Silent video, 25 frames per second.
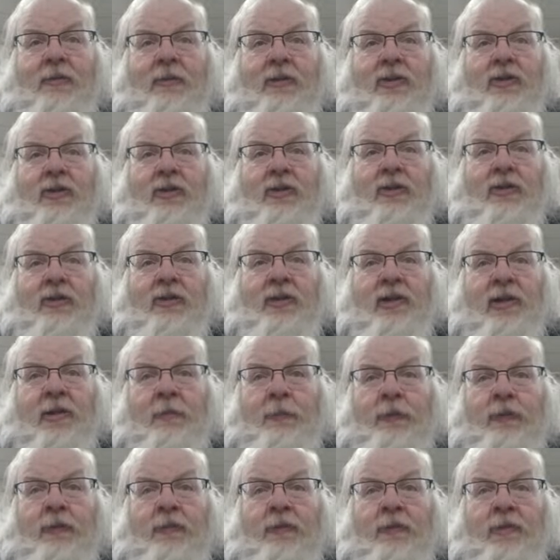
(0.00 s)
which Chris
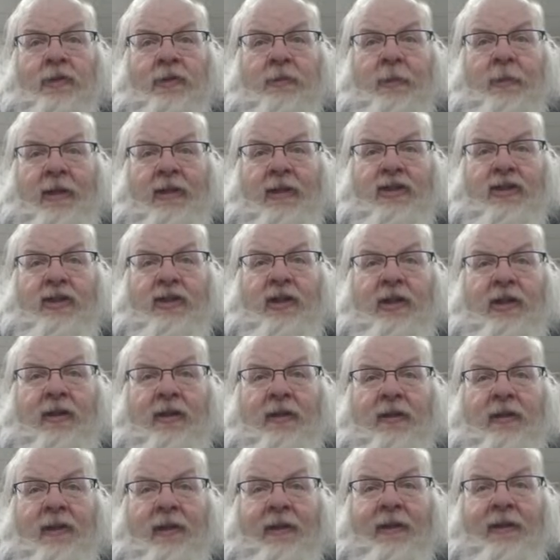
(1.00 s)
Capoon was mentioning
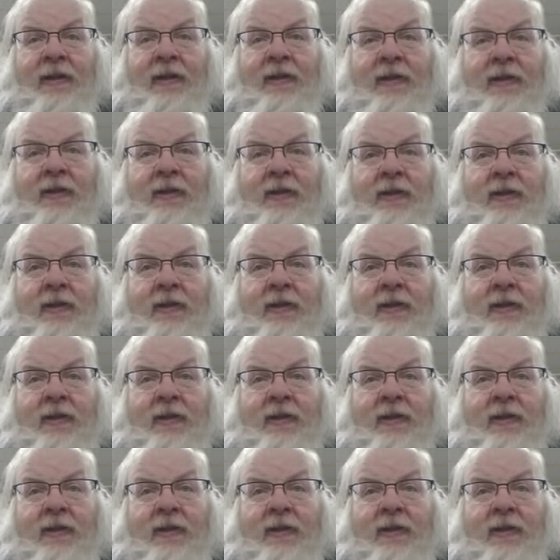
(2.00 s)
earlier,